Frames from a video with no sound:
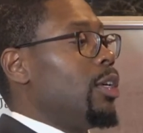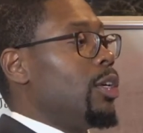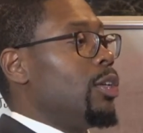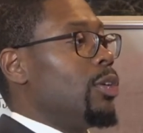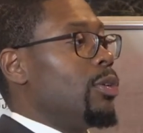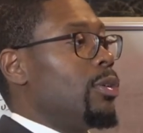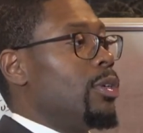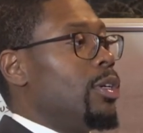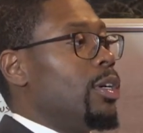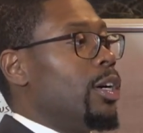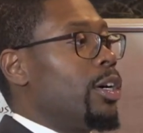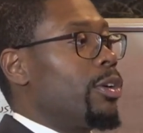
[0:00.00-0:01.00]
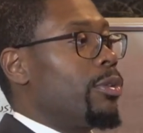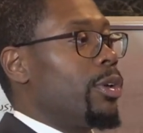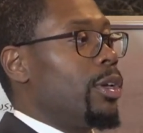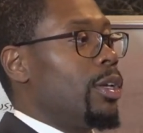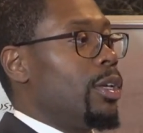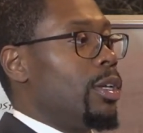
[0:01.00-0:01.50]
you know,
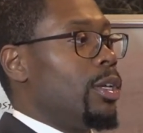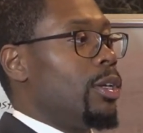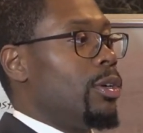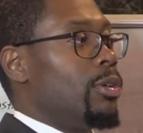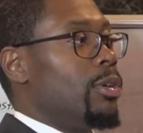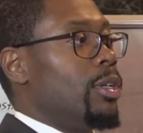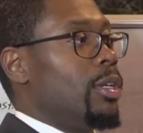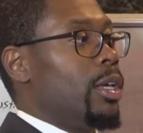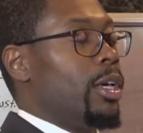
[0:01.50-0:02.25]
hungry, you know,